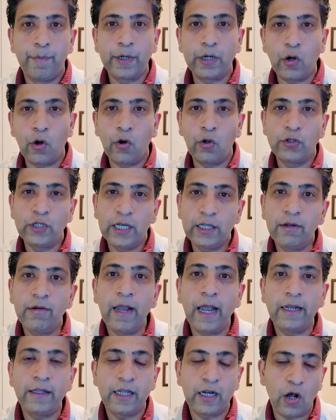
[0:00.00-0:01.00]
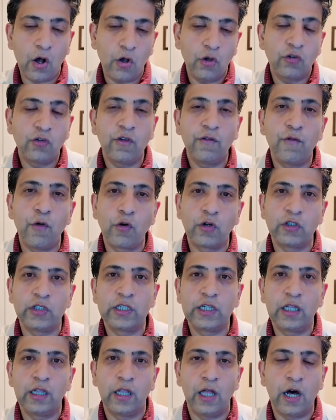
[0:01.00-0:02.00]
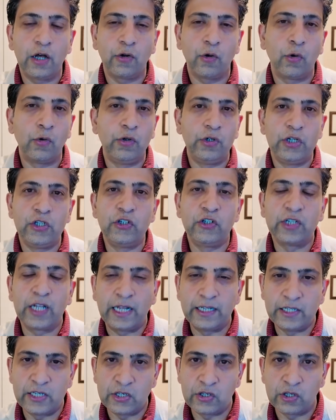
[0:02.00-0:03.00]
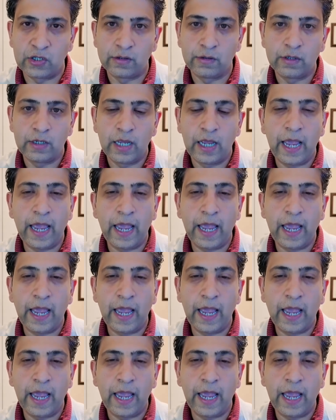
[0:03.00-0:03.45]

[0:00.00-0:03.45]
But on the other hand, they're also focusing a lot on digitalization.